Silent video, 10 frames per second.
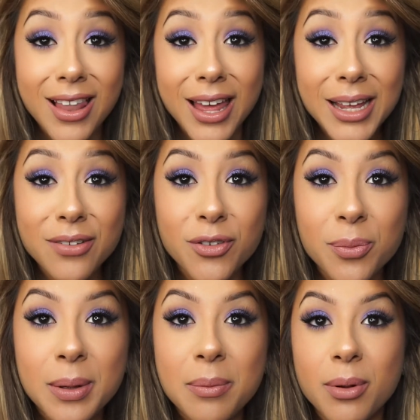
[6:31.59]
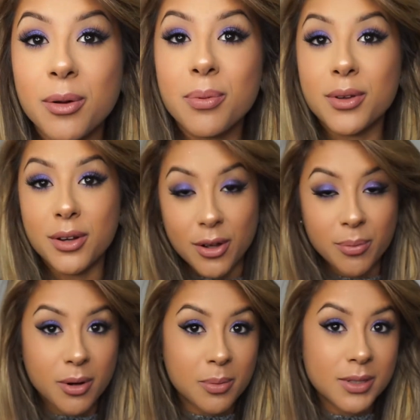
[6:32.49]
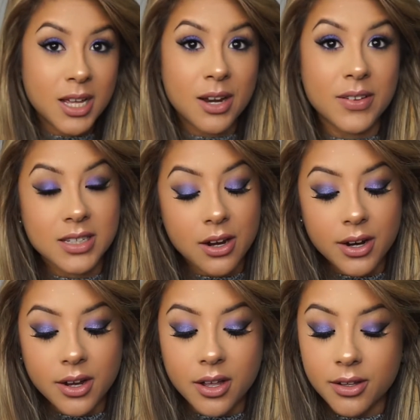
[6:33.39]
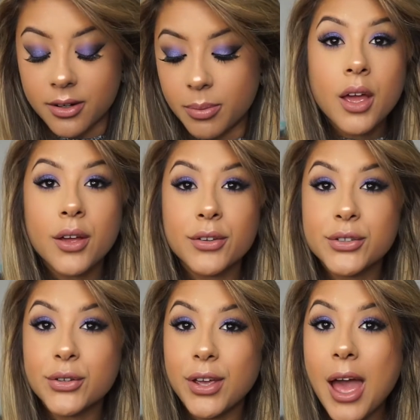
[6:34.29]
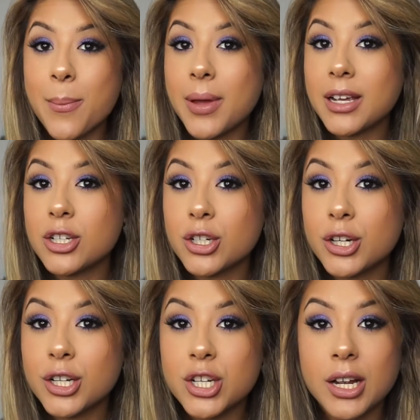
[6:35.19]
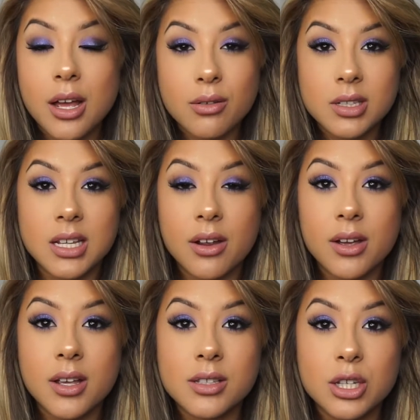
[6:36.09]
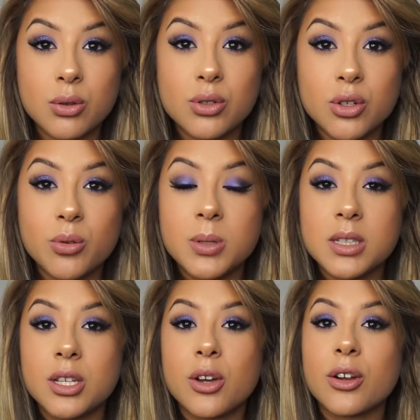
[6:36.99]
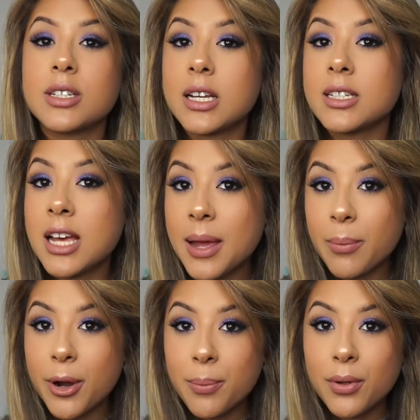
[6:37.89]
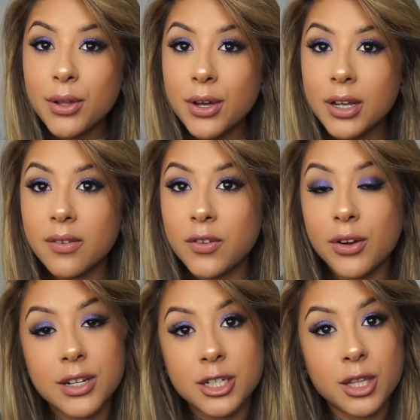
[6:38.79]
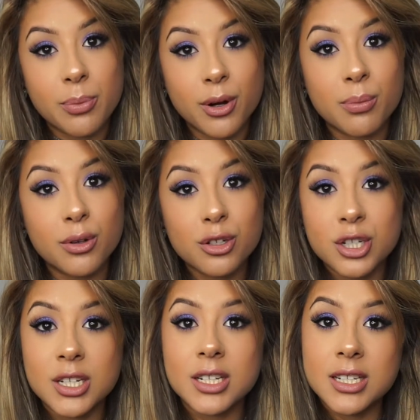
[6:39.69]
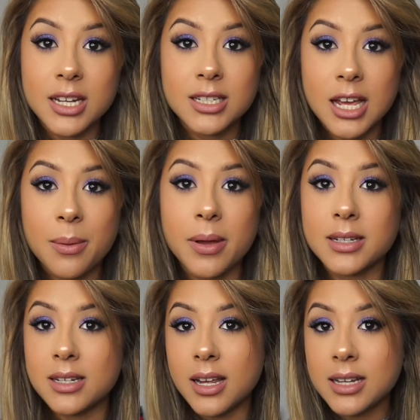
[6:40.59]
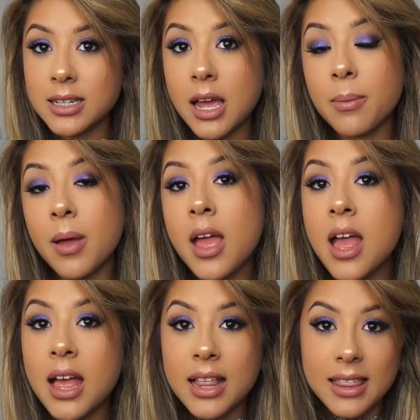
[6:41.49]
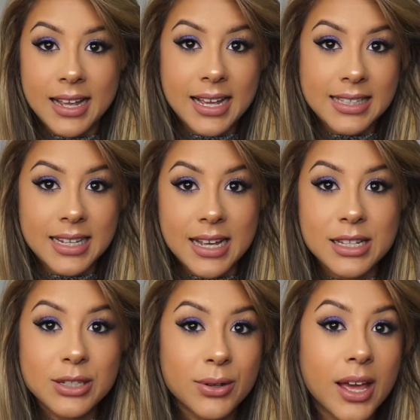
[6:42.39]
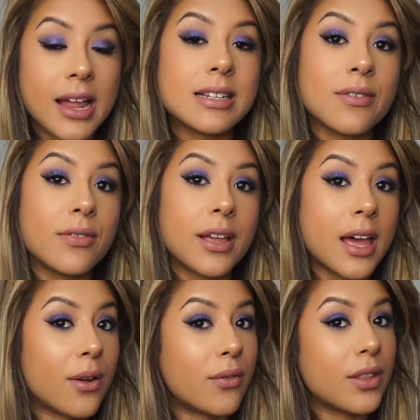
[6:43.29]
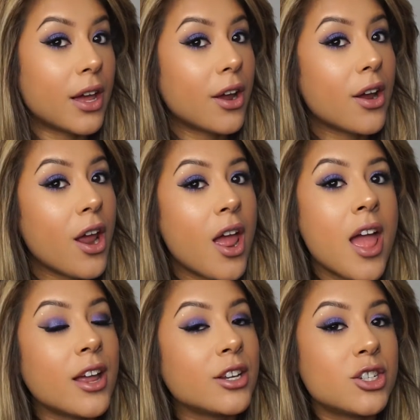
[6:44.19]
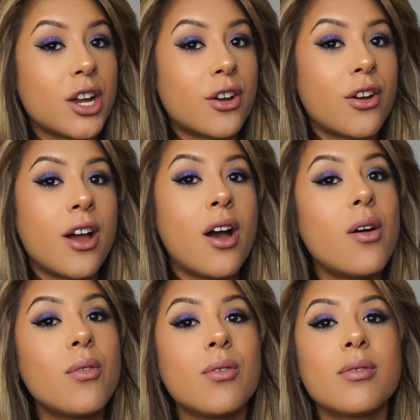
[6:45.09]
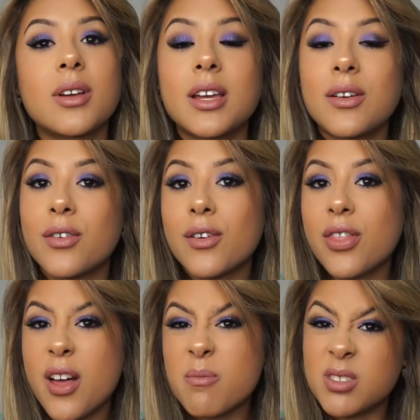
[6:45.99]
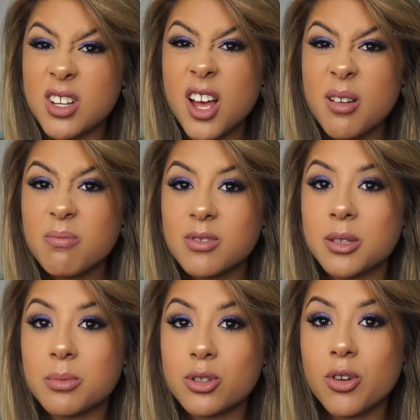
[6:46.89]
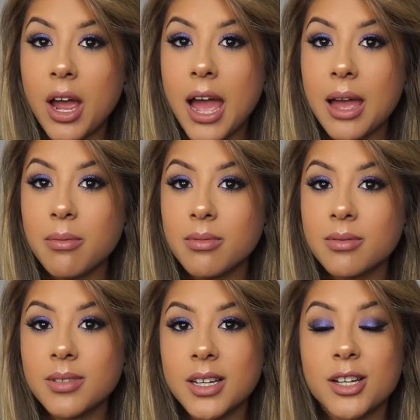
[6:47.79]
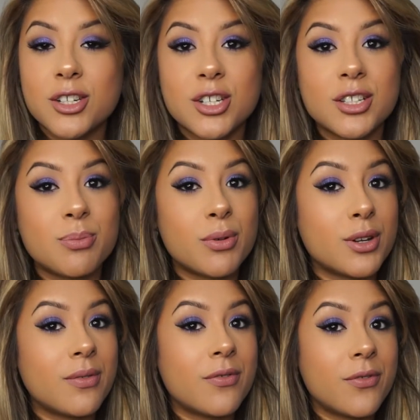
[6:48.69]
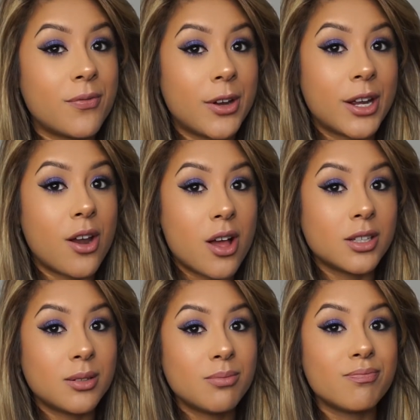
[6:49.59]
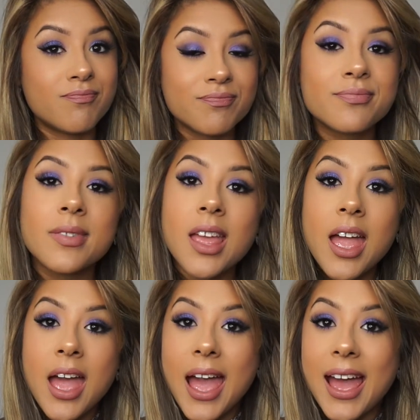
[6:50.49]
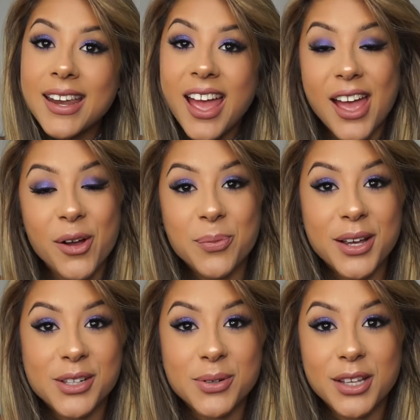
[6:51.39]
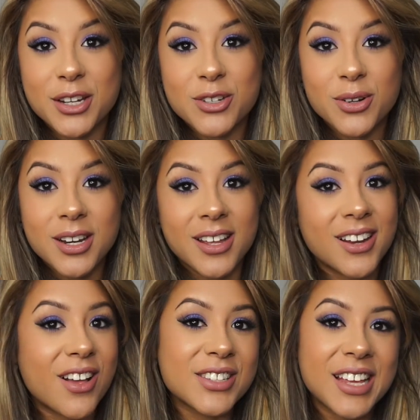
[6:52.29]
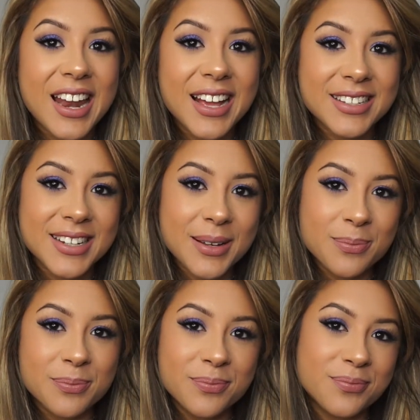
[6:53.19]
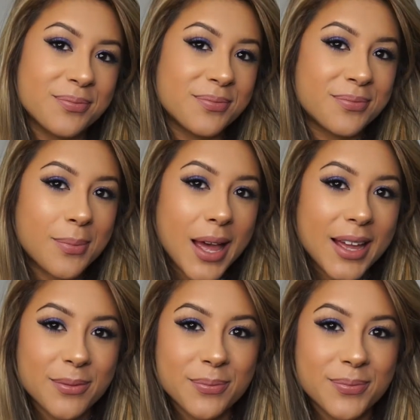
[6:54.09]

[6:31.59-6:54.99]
I like it for being purple, you know? Purple's kind of a scary color. So yeah, make sure to check out Sarah's YouTube to see her daytime purple look if you're into the purple. She did daytime, I did nighttime, like I said. So yeah, definitely head over there check her out, give her a thumbs up, subscribe, because she's pretty freaking awesome. And yeah, I hope you guys really enjoyed it, and I'll see you next time. Bye.